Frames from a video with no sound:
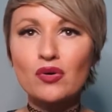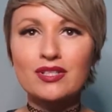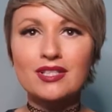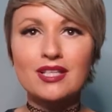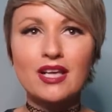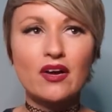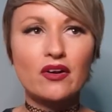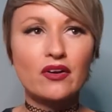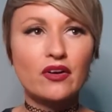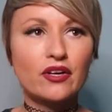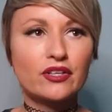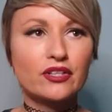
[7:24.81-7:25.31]

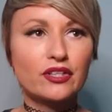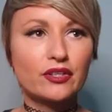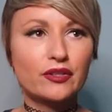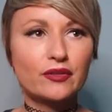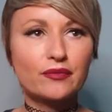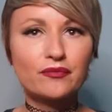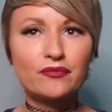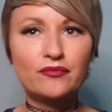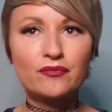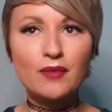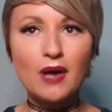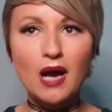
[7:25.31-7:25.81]
out on
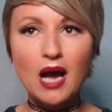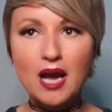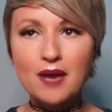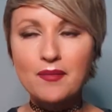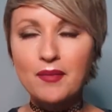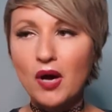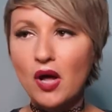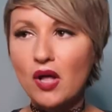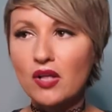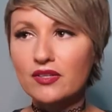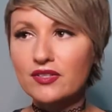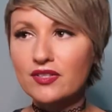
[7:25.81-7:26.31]
your
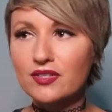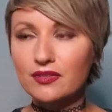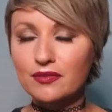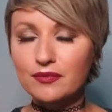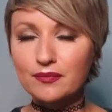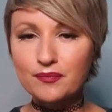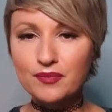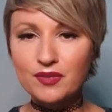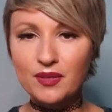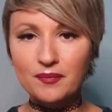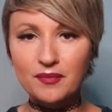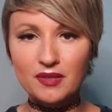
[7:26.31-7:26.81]
eyeballs or
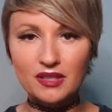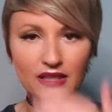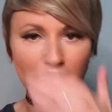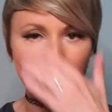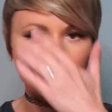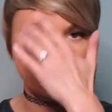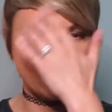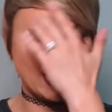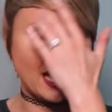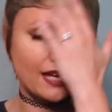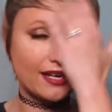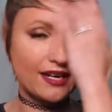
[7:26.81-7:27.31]
something like that.